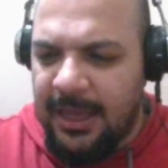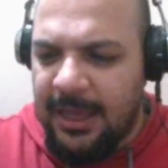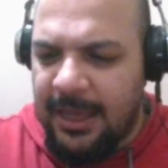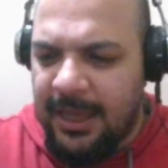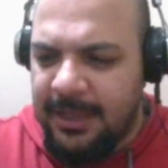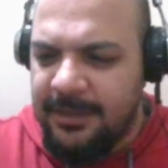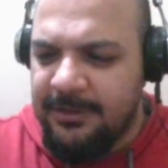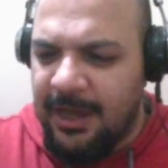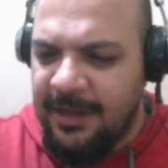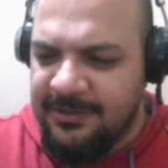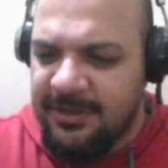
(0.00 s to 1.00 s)
And
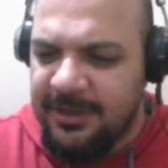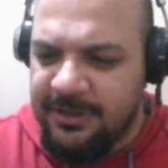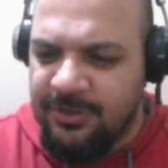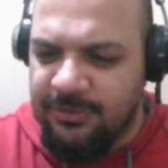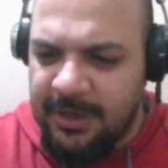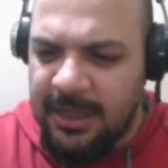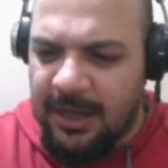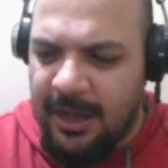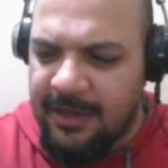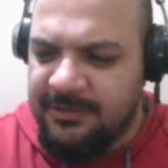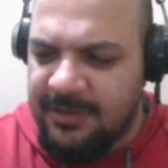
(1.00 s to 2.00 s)
I started to
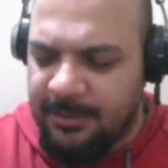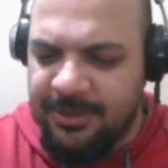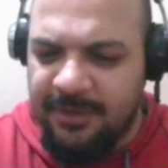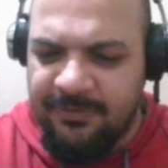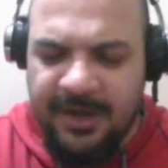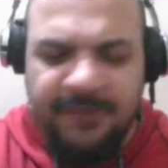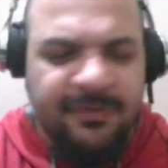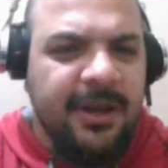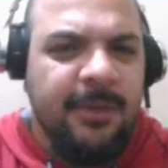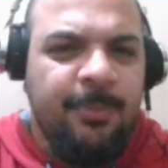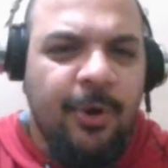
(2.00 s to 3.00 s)
realize something very, very
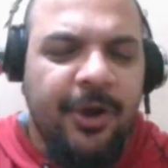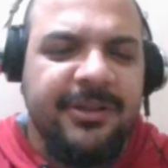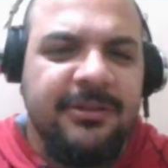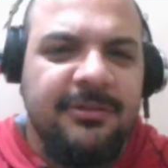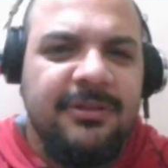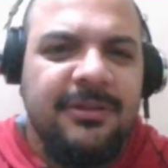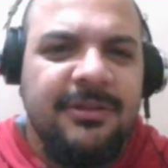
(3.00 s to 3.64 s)
important,